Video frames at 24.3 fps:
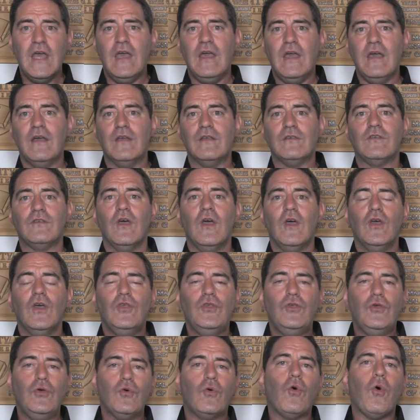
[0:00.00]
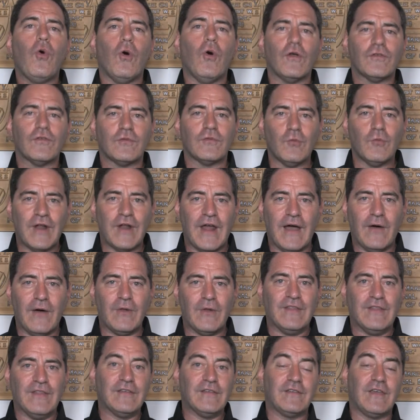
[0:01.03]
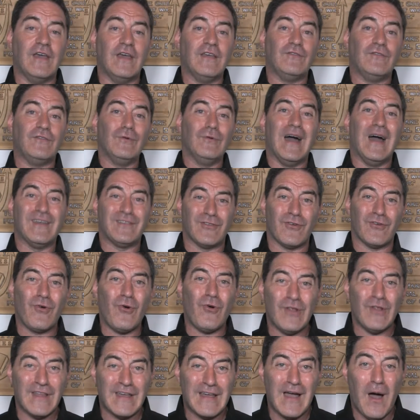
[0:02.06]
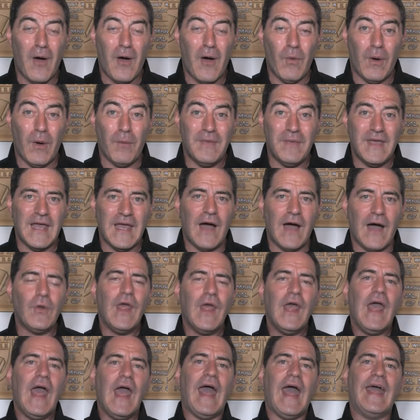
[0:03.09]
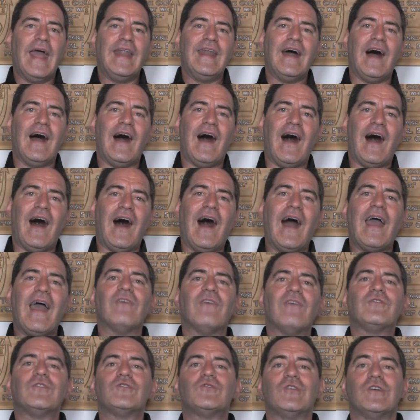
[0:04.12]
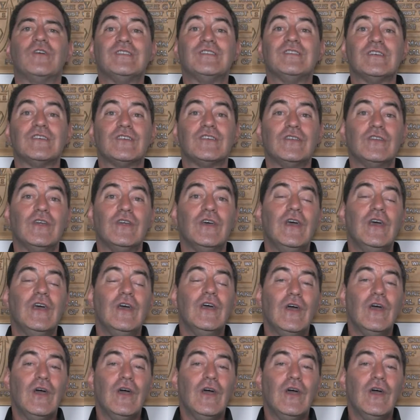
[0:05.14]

is you call someone out, in this case, you guys are calling, well, me out, and I have to transition